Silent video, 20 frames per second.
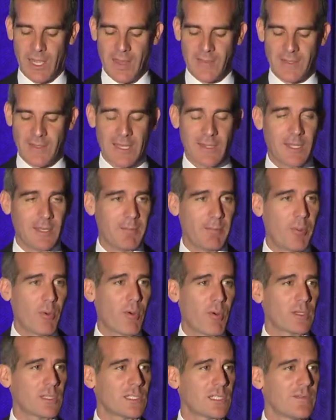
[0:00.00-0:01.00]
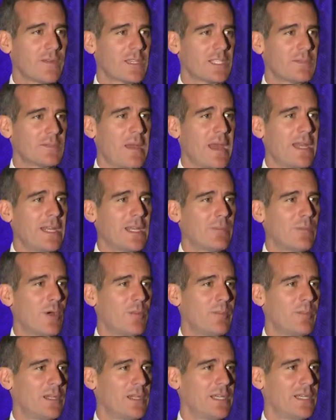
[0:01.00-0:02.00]
and they get the importance of expanding
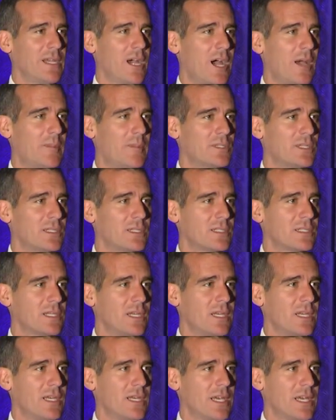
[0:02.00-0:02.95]
mobility options,